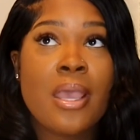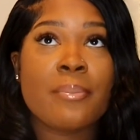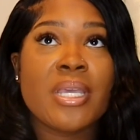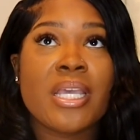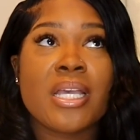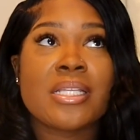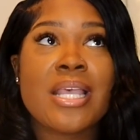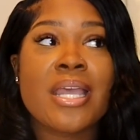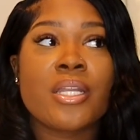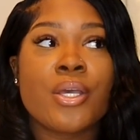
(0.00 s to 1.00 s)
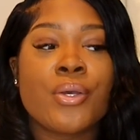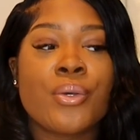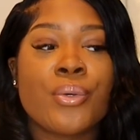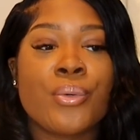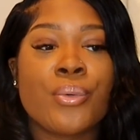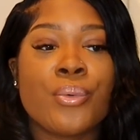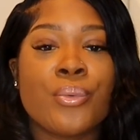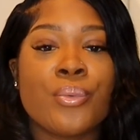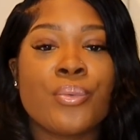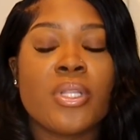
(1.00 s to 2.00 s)
because I know
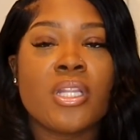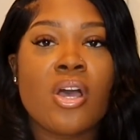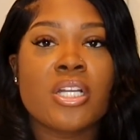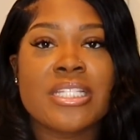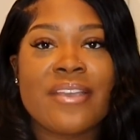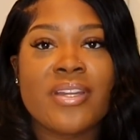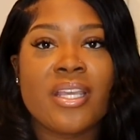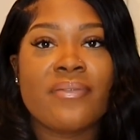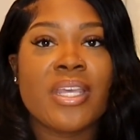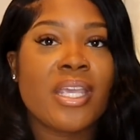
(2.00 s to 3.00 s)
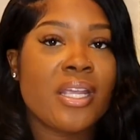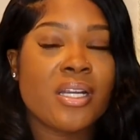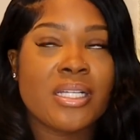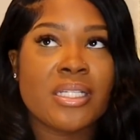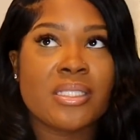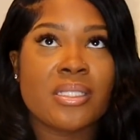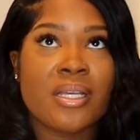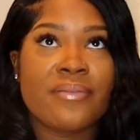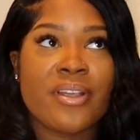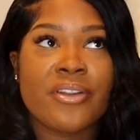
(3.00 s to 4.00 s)
the longevity of the hair is
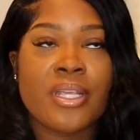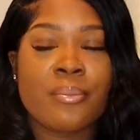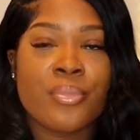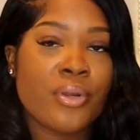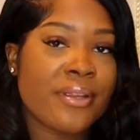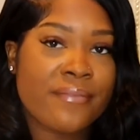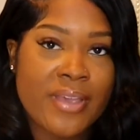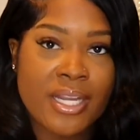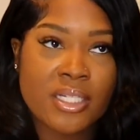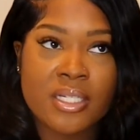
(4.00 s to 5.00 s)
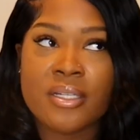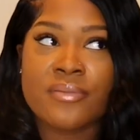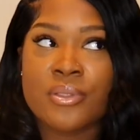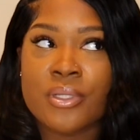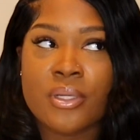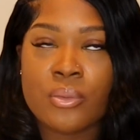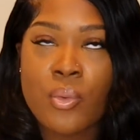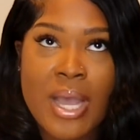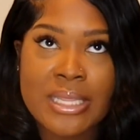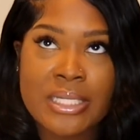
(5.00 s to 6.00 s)
a very important factor of,
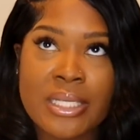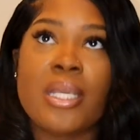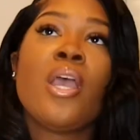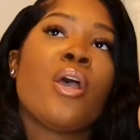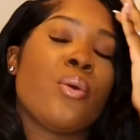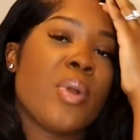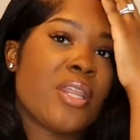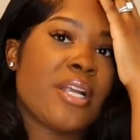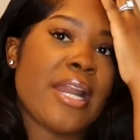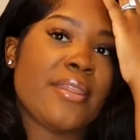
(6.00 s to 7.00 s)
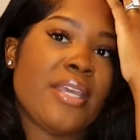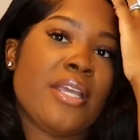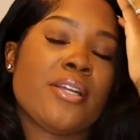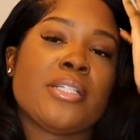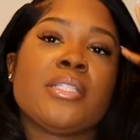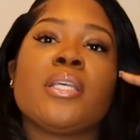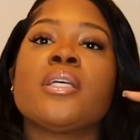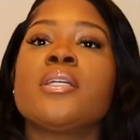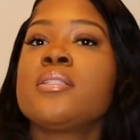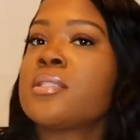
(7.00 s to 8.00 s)
quality, whether or not the hair is
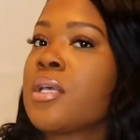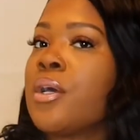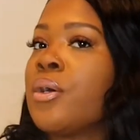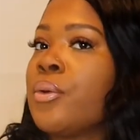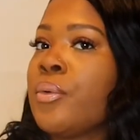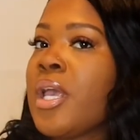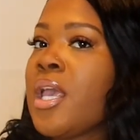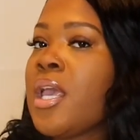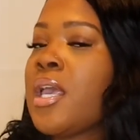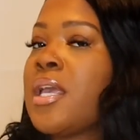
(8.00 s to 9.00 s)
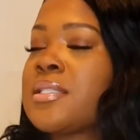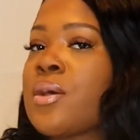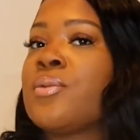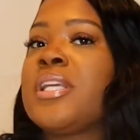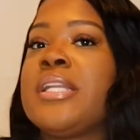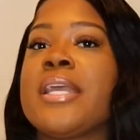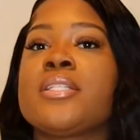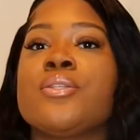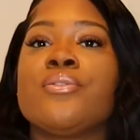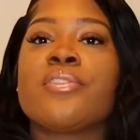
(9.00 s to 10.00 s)
good. So it's only
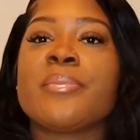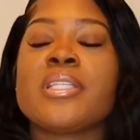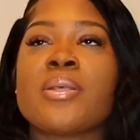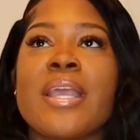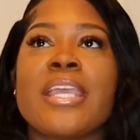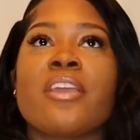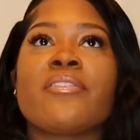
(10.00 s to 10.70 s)
day 2 for me, so I can't